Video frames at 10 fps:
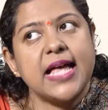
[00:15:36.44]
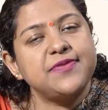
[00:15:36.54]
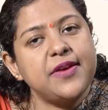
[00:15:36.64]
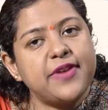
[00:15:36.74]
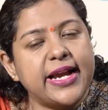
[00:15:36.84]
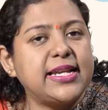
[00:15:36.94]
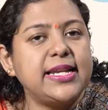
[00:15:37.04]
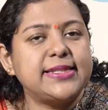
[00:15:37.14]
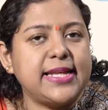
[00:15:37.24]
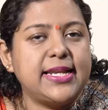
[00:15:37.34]
As we have
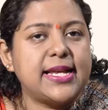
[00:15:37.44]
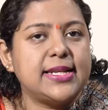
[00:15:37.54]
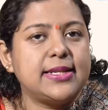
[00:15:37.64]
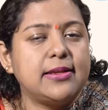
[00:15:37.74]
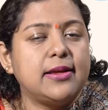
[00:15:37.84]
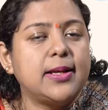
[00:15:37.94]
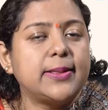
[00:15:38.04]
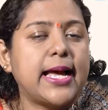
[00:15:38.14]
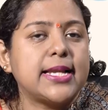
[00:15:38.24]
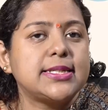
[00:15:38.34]
rightly said, and
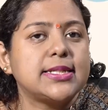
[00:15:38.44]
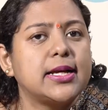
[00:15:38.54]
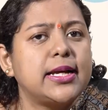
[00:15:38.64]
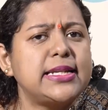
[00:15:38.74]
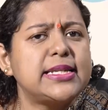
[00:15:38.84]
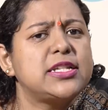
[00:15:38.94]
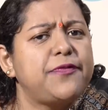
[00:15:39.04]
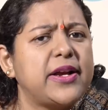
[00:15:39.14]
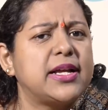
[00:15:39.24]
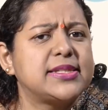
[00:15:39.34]
that it is
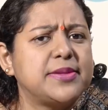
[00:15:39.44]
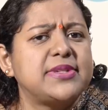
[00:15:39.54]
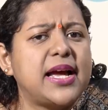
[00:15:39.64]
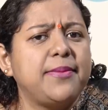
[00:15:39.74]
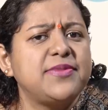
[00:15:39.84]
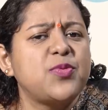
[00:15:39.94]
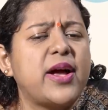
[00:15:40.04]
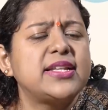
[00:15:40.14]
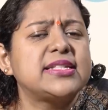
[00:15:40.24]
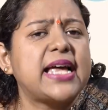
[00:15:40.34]
difficult sometimes to
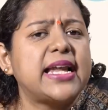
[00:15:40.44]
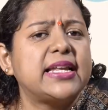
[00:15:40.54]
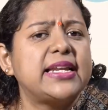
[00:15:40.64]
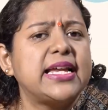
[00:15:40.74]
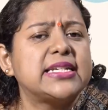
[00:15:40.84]
understand the